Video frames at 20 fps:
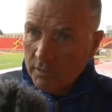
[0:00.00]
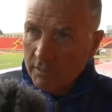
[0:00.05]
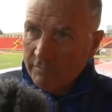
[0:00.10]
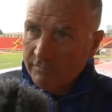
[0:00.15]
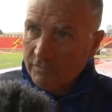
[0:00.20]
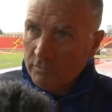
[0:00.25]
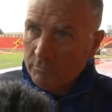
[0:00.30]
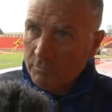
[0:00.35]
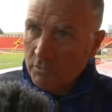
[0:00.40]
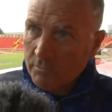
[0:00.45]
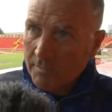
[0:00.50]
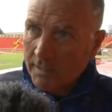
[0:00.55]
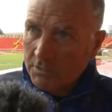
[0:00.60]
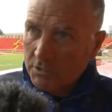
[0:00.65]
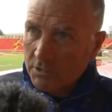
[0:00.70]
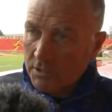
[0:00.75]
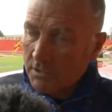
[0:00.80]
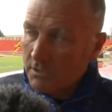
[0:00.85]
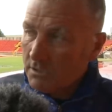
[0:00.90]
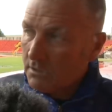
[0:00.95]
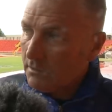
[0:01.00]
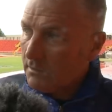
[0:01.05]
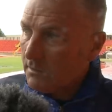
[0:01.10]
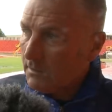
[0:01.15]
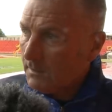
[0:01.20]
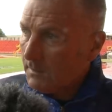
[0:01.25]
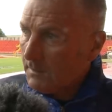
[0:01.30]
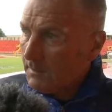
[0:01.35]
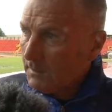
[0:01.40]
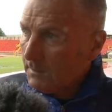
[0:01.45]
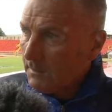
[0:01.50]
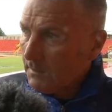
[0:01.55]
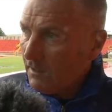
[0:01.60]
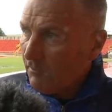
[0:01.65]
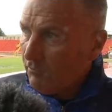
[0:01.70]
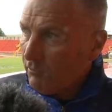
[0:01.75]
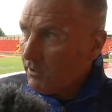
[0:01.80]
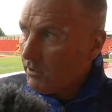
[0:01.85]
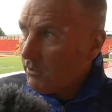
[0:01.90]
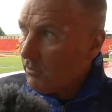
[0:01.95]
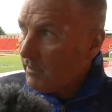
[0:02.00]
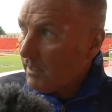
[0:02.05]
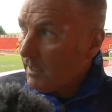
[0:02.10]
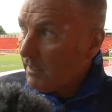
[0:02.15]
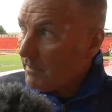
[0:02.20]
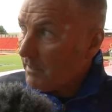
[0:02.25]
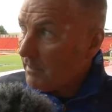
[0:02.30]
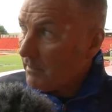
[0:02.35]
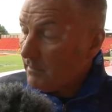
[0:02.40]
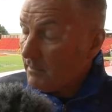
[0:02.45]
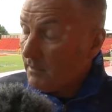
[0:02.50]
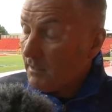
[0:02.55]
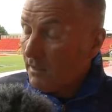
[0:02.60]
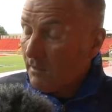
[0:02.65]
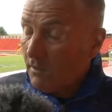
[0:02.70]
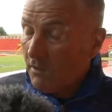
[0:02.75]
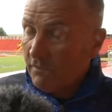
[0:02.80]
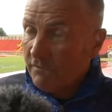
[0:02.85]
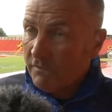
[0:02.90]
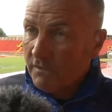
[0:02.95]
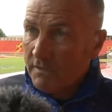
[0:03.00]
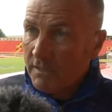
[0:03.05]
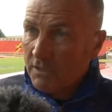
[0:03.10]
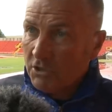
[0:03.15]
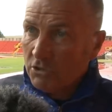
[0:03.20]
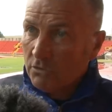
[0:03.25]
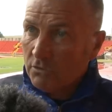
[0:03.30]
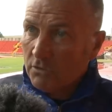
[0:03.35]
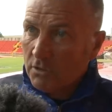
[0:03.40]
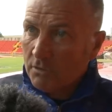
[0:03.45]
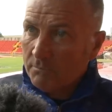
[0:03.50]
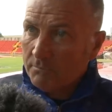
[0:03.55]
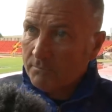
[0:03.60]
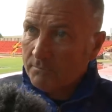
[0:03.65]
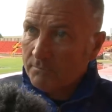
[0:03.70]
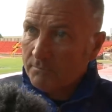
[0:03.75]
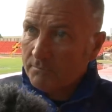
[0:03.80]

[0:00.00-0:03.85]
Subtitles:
winning football matches. And if we do that, then yeah, hopefully they should come.